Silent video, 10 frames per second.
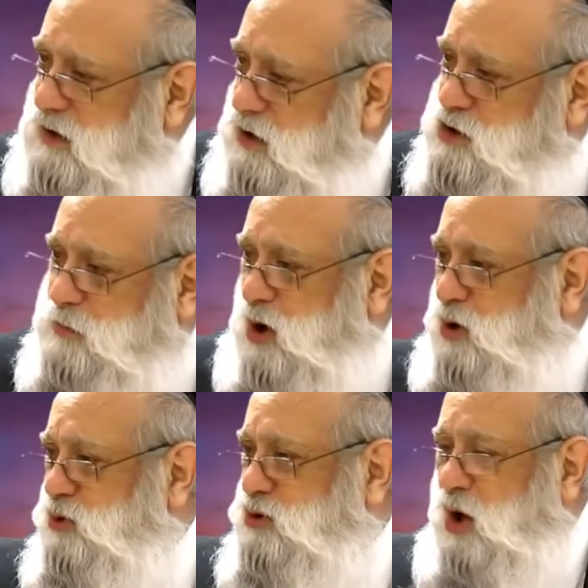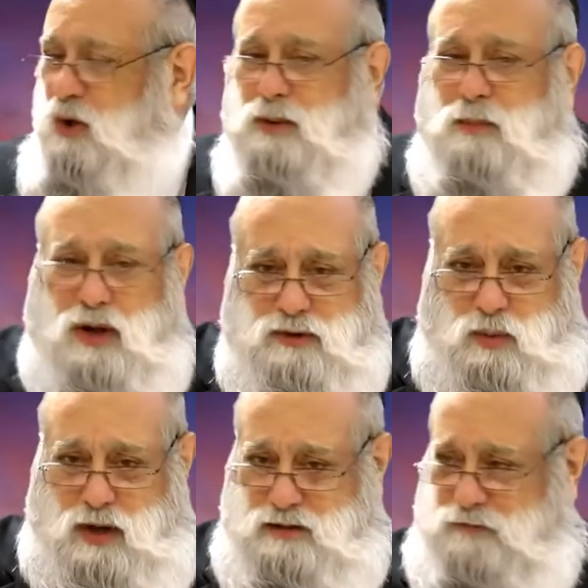HaKadosh Baruch Hu told them all the
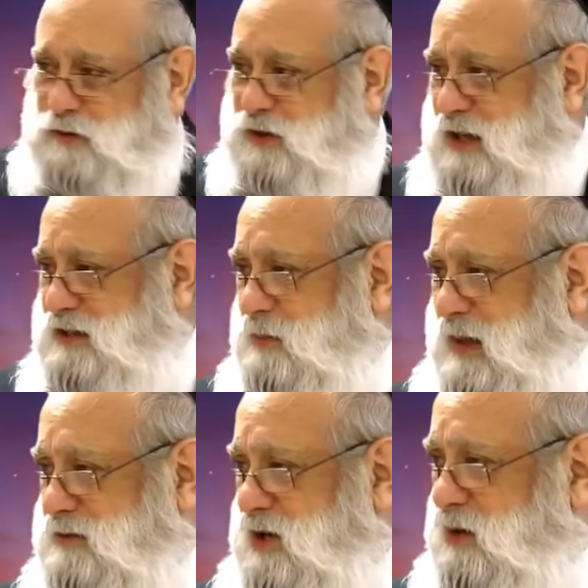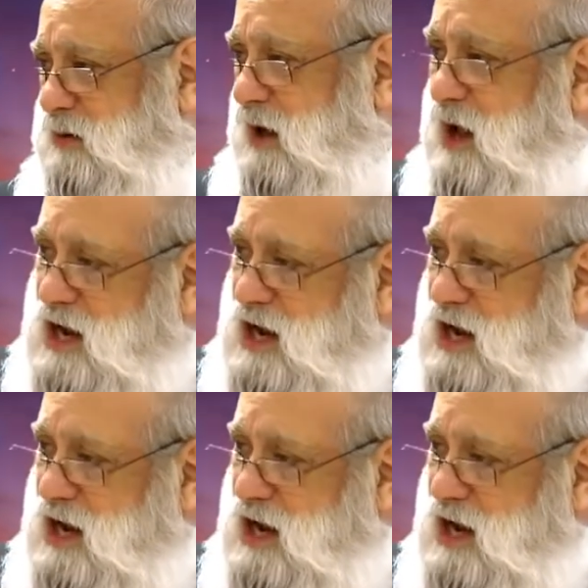wonderful things about Torah.